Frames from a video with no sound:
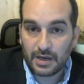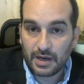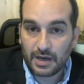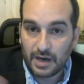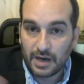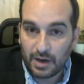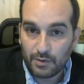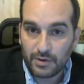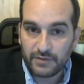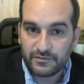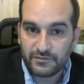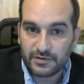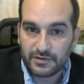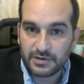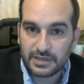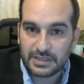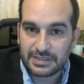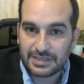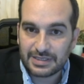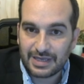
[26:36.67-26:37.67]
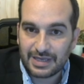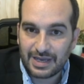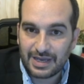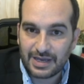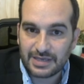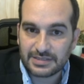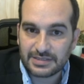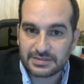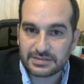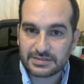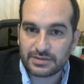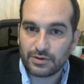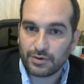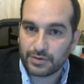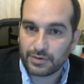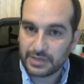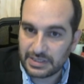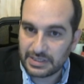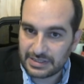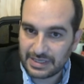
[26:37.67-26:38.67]
However, it
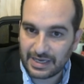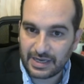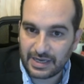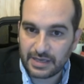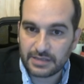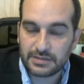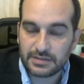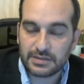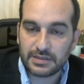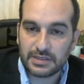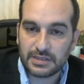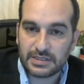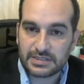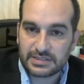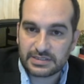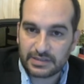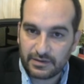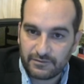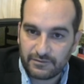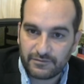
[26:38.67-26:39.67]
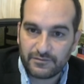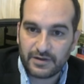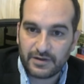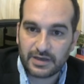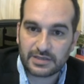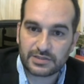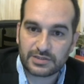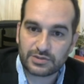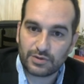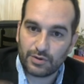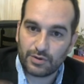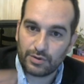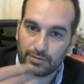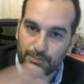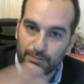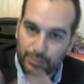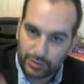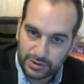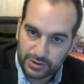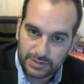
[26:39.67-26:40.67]
had its effects
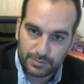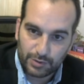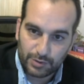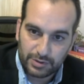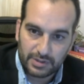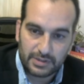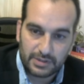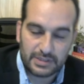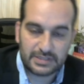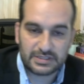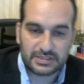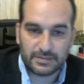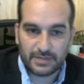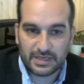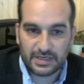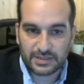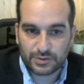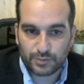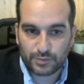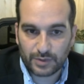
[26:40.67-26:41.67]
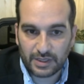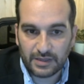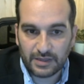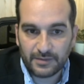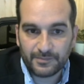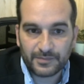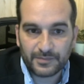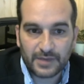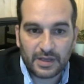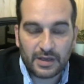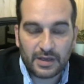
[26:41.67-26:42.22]
on postmodernism as well.